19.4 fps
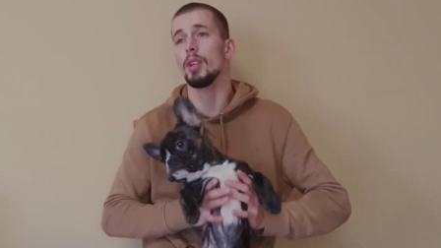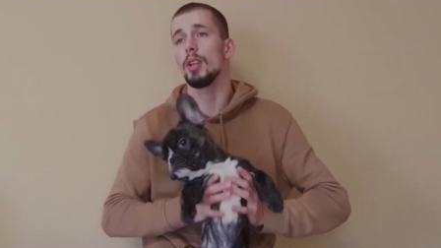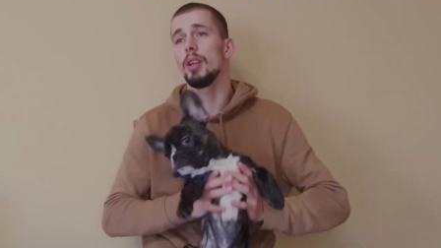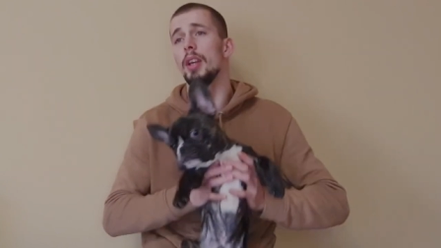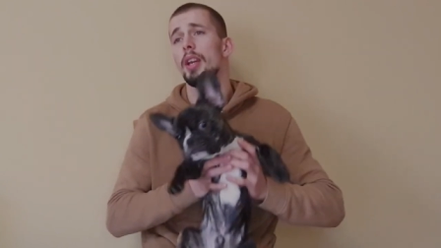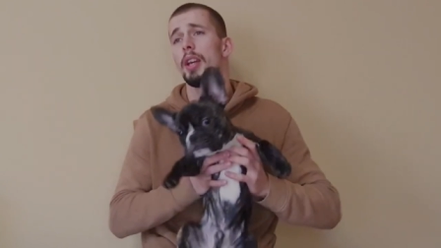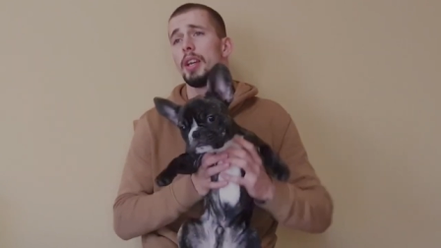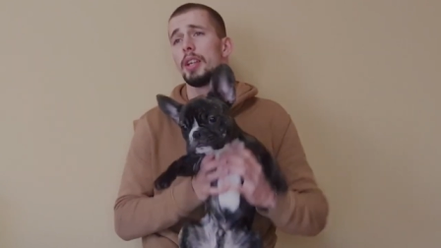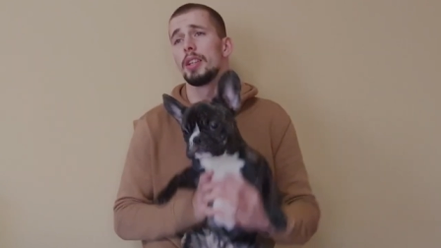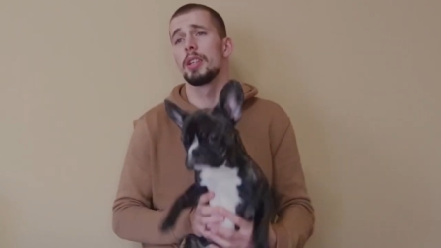
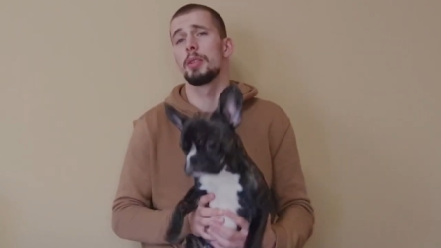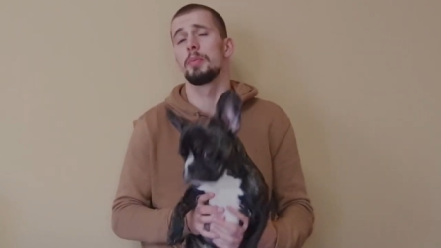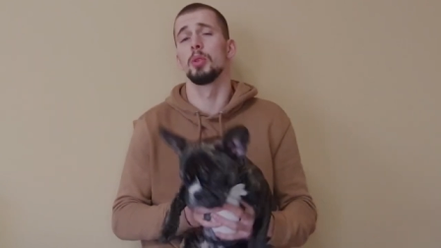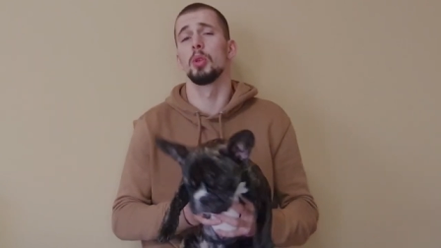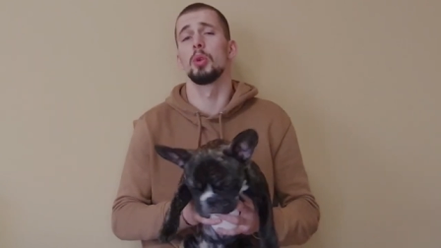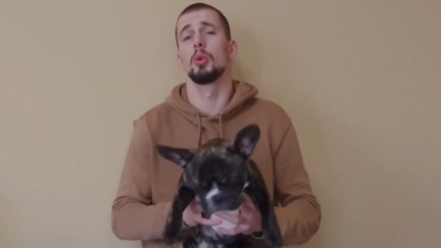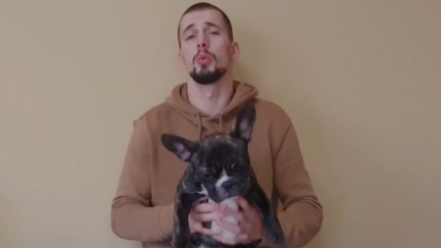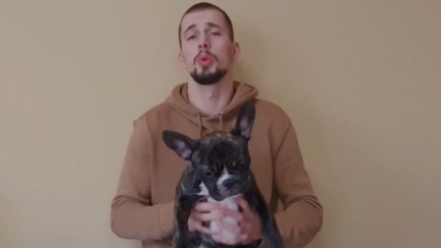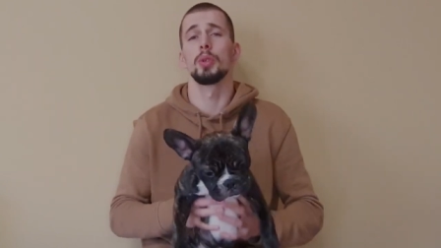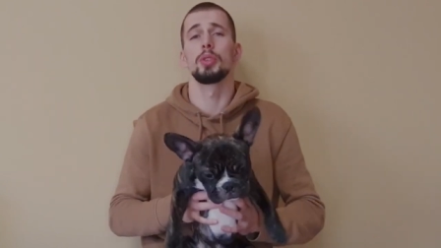And let me
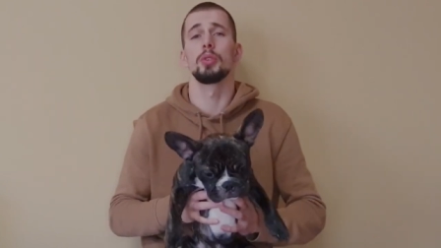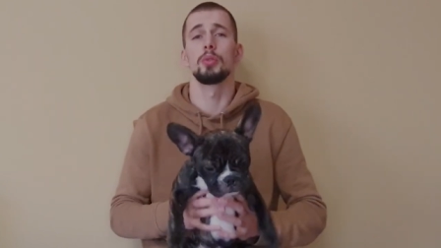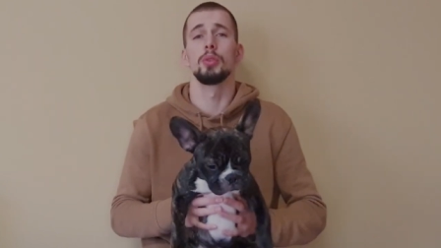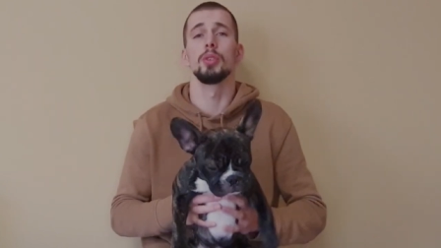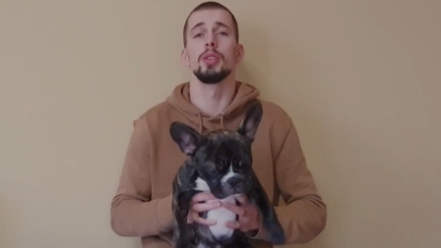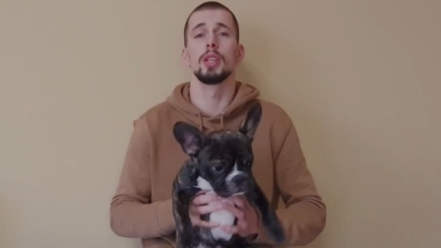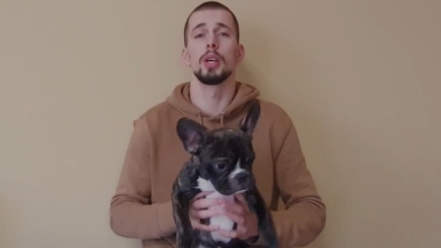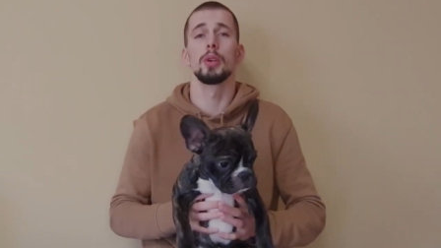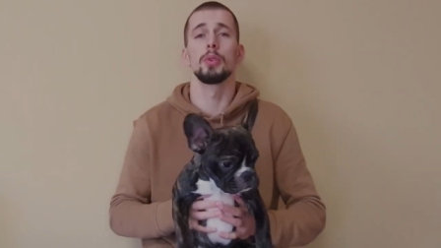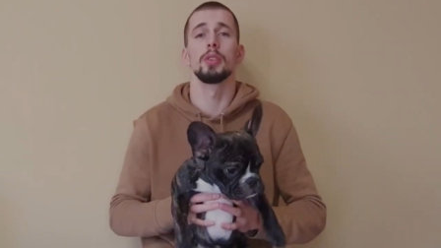know what you
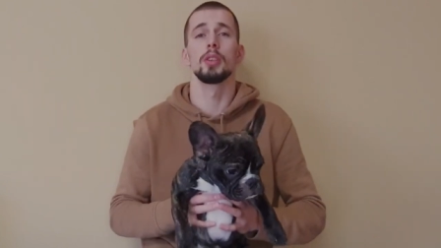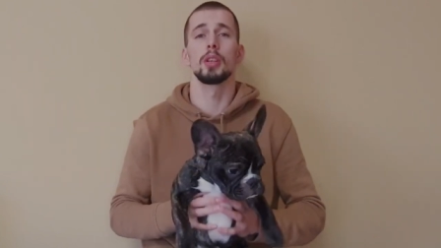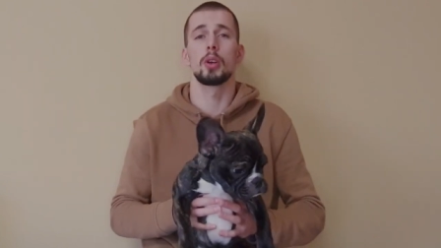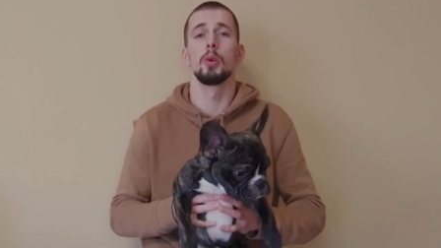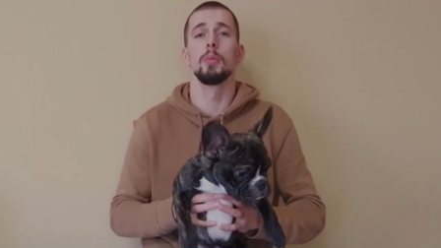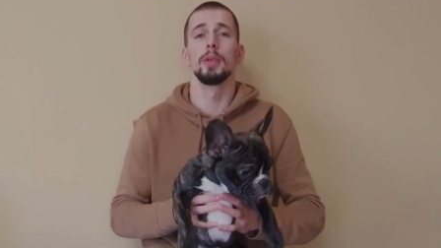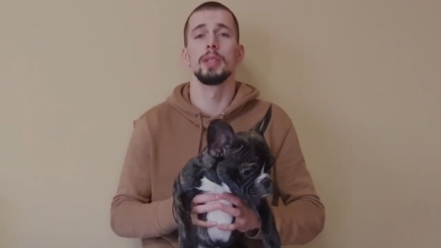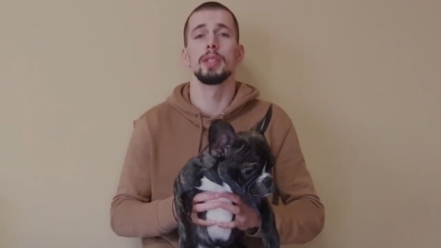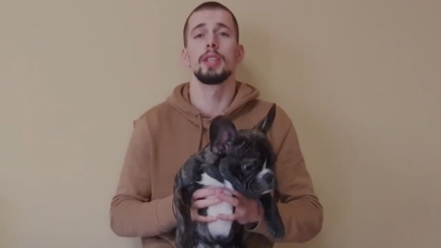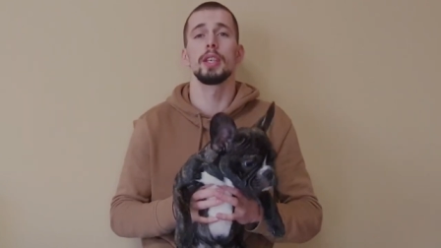think down in the
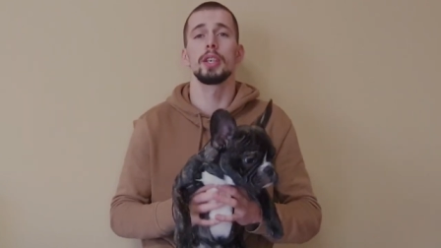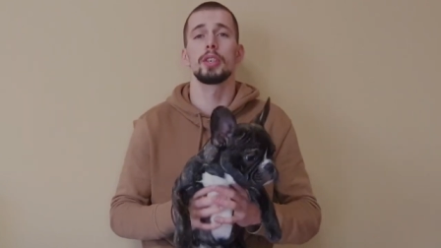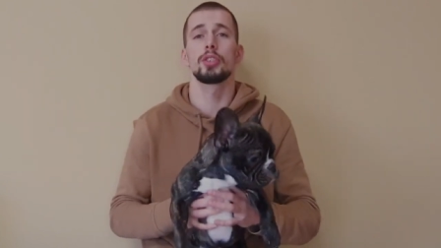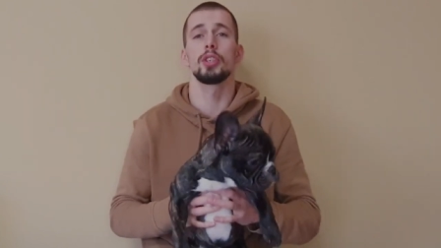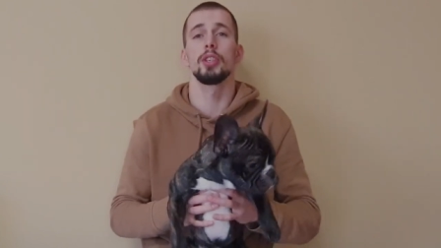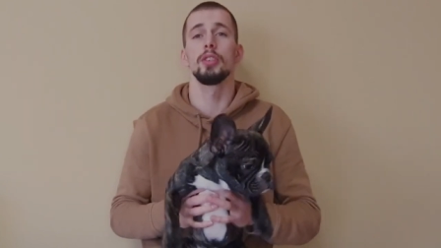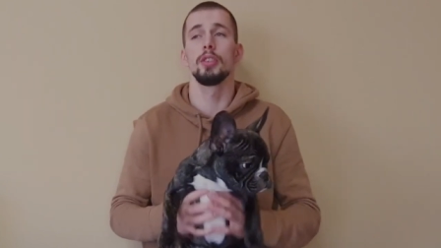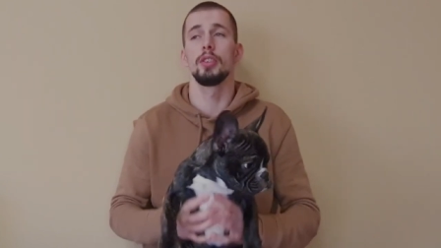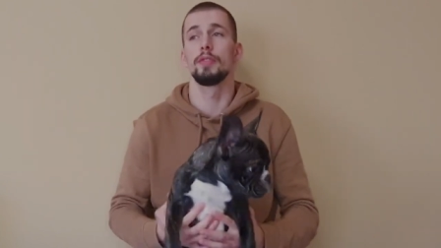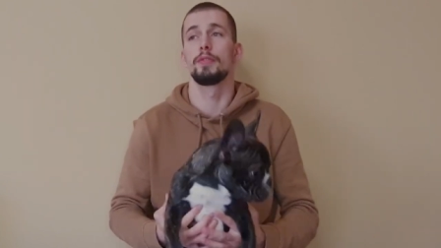comment section,